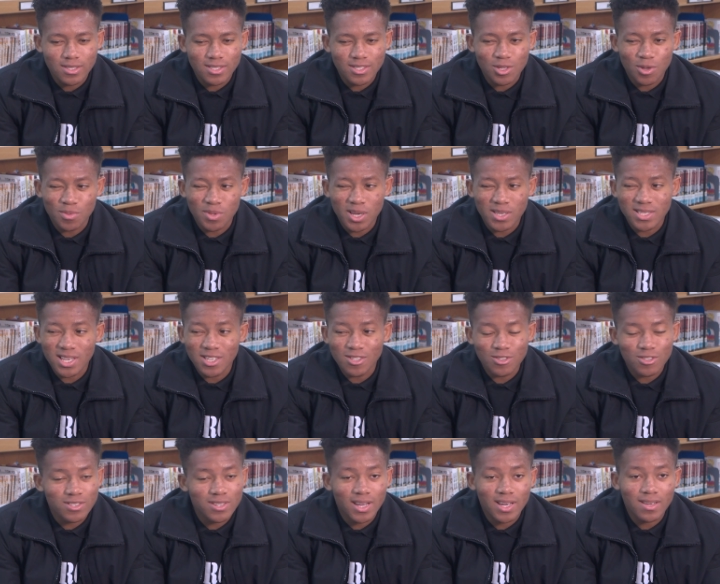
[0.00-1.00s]
sometimes I
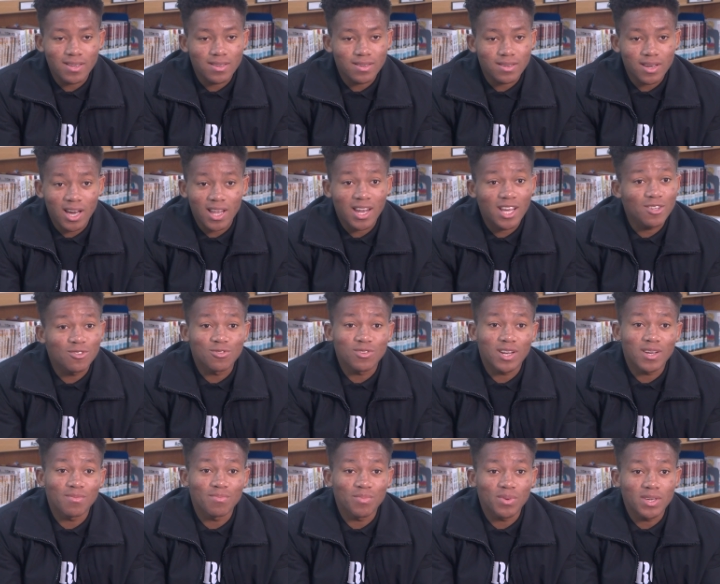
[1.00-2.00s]
just like I like to
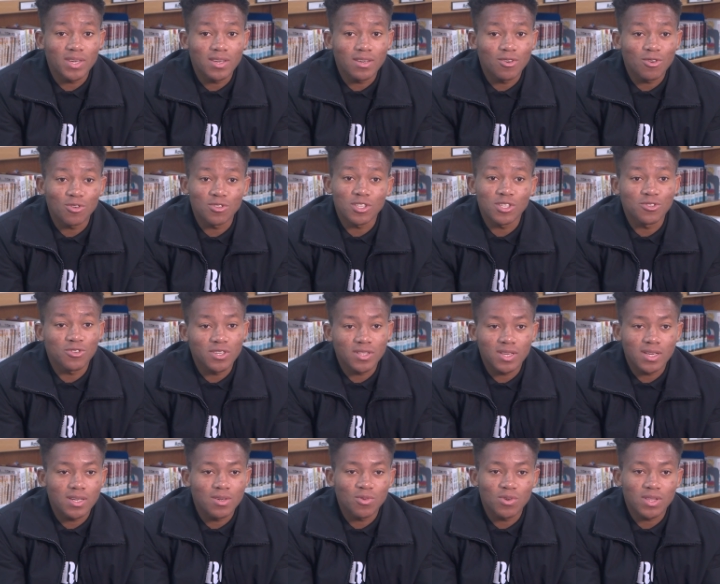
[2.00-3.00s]
like be
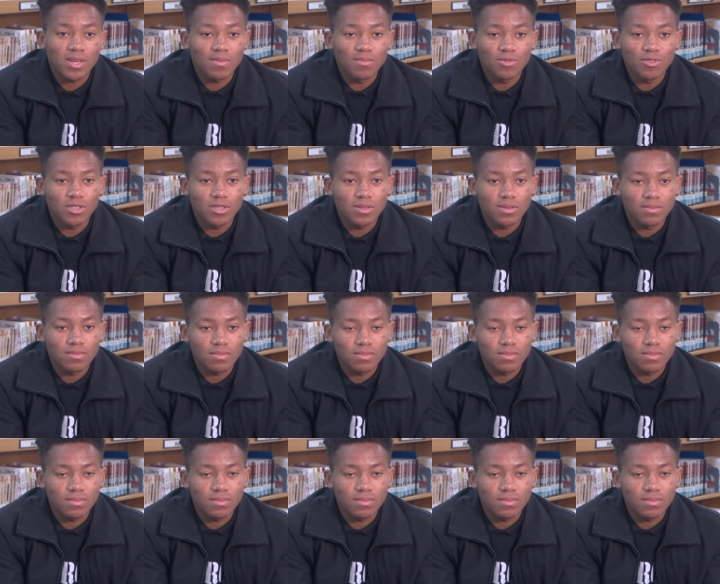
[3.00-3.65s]
concentrated in what I'm doing.